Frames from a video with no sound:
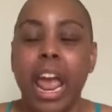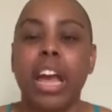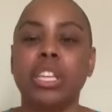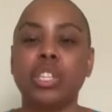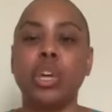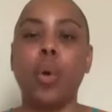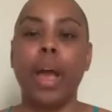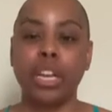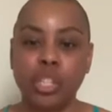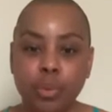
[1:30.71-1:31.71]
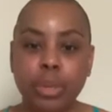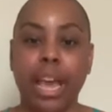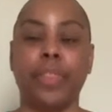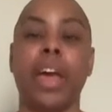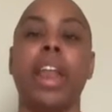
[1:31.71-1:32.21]
And so as you
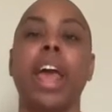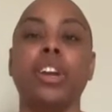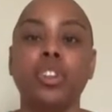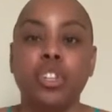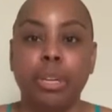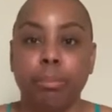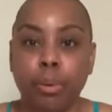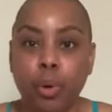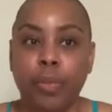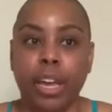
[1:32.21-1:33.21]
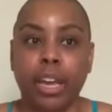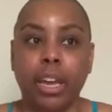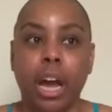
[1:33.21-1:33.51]
get that energy moving,